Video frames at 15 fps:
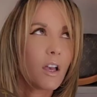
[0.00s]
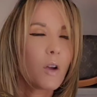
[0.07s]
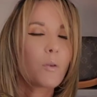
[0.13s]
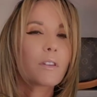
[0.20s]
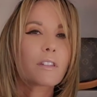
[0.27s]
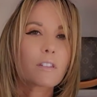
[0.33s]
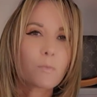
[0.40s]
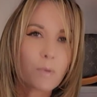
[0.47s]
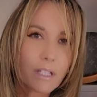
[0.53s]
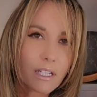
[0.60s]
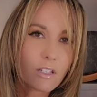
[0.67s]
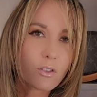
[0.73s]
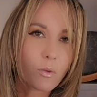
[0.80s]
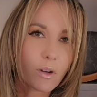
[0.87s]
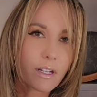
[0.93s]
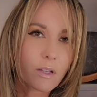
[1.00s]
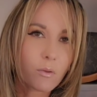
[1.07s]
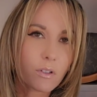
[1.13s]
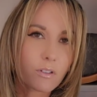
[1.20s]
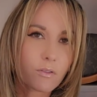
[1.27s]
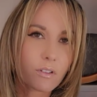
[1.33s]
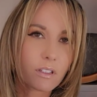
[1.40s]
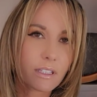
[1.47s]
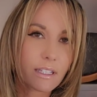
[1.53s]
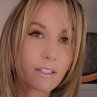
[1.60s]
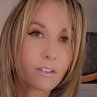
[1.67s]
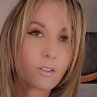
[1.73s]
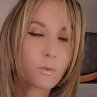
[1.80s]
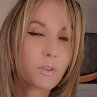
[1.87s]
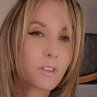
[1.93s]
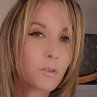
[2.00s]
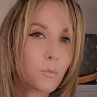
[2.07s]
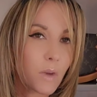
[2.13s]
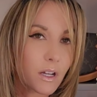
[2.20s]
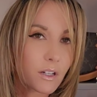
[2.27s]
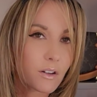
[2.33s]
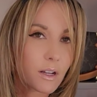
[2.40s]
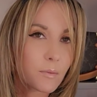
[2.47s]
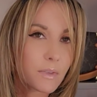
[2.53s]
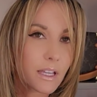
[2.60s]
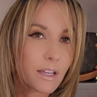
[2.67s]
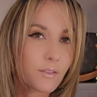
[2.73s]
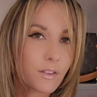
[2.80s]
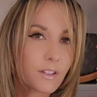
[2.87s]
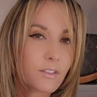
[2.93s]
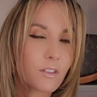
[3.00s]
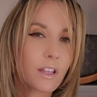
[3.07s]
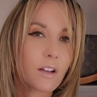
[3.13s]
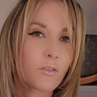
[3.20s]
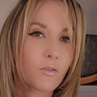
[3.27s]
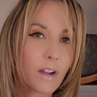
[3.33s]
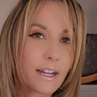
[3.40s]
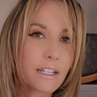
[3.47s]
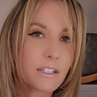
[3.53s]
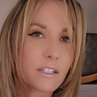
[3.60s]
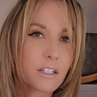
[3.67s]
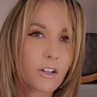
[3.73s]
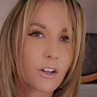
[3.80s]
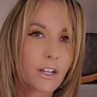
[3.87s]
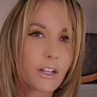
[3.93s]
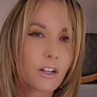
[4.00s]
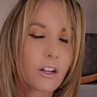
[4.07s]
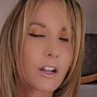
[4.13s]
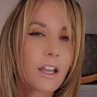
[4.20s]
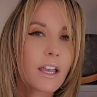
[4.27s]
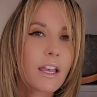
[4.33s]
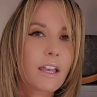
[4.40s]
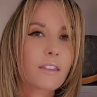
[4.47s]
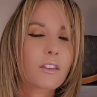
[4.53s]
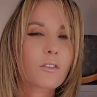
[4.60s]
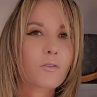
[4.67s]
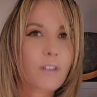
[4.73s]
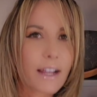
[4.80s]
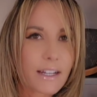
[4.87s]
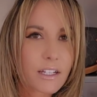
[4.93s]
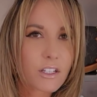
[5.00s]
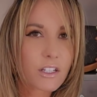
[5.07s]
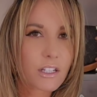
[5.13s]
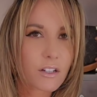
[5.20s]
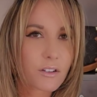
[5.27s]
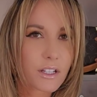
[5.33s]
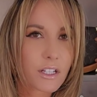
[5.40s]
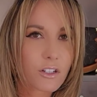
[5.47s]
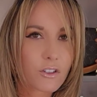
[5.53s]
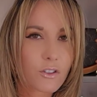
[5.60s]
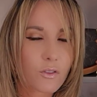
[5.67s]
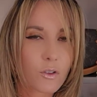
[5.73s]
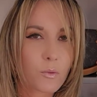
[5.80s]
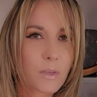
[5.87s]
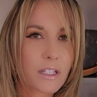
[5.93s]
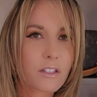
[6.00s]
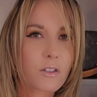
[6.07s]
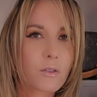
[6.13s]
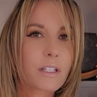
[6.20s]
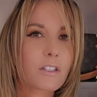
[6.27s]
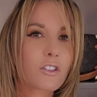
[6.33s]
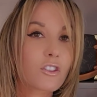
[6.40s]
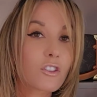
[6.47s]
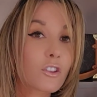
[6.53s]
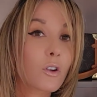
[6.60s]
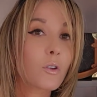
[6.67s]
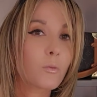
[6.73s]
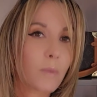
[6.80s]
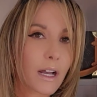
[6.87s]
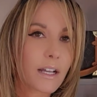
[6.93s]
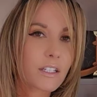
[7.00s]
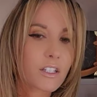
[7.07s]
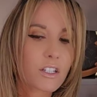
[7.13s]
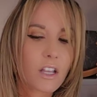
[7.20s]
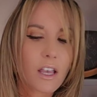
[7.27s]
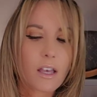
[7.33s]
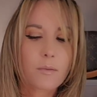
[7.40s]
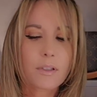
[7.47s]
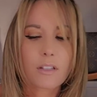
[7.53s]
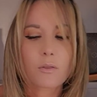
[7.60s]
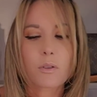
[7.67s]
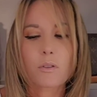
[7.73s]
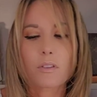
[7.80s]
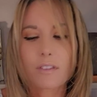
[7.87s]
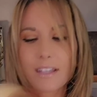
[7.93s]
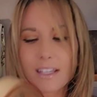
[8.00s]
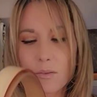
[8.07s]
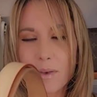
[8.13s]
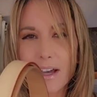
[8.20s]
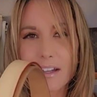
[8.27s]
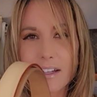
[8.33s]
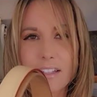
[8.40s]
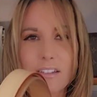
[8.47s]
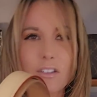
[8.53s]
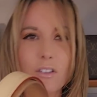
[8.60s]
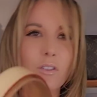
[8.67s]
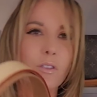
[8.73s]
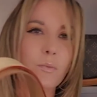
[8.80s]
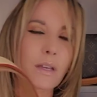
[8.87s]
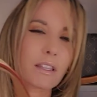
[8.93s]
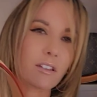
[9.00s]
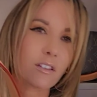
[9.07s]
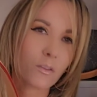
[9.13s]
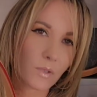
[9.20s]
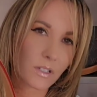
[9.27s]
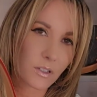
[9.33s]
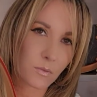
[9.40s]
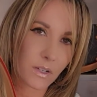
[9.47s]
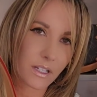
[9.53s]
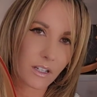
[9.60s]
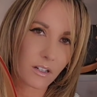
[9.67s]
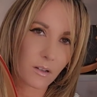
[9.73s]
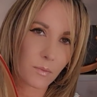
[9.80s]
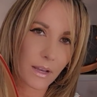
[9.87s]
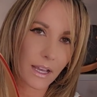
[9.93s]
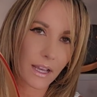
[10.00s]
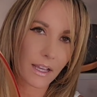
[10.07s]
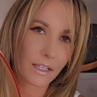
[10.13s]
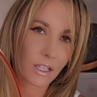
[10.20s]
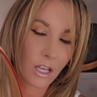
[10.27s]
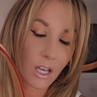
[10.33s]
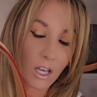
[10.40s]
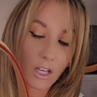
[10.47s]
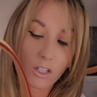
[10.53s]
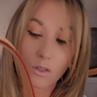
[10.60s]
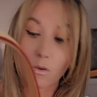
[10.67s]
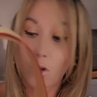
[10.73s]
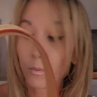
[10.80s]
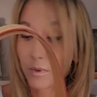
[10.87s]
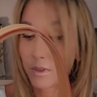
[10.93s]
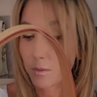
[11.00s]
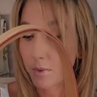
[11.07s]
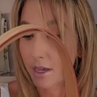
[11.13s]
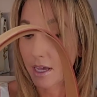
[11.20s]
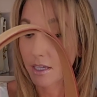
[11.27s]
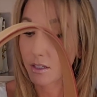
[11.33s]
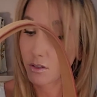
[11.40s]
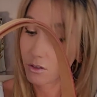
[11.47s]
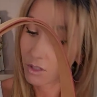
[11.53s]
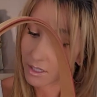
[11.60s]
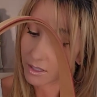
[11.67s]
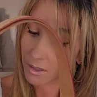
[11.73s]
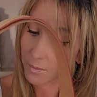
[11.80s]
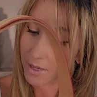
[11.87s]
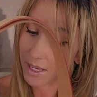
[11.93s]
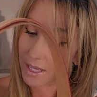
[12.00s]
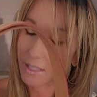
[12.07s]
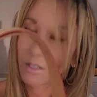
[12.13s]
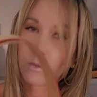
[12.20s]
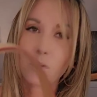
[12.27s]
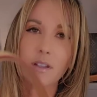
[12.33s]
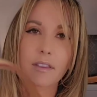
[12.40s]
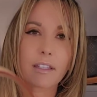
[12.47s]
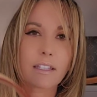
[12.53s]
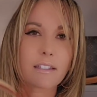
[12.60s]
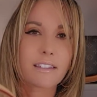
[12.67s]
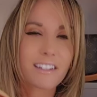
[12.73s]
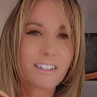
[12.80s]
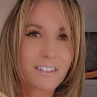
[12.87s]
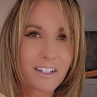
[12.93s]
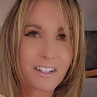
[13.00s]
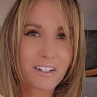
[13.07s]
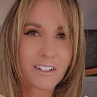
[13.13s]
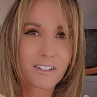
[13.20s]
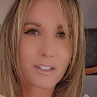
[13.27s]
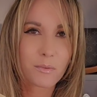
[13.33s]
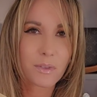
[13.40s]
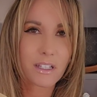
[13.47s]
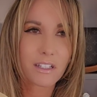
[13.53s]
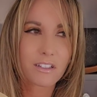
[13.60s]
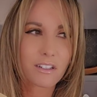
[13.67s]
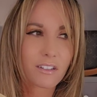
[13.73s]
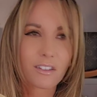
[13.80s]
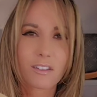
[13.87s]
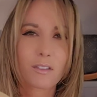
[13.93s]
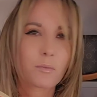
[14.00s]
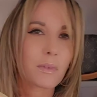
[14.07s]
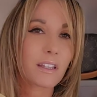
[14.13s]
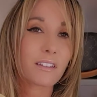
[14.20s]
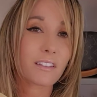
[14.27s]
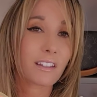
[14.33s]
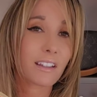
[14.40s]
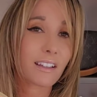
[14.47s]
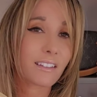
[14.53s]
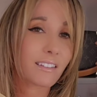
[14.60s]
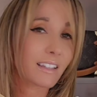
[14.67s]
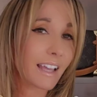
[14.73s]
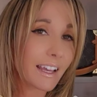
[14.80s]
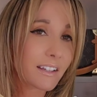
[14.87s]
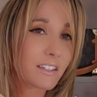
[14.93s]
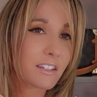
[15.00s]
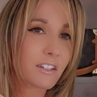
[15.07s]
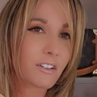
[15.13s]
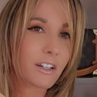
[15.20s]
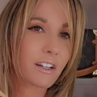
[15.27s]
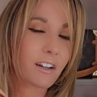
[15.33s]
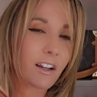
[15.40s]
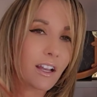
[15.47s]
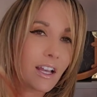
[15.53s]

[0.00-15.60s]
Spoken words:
When the Speedy 20 was released with the monogram canvas and that red interior, the red interior drew me to it so much. Because when you think about it, you spend this much money on a bag, you open the bag, you look in the bag, you want the interior to be just as amazing as the exterior.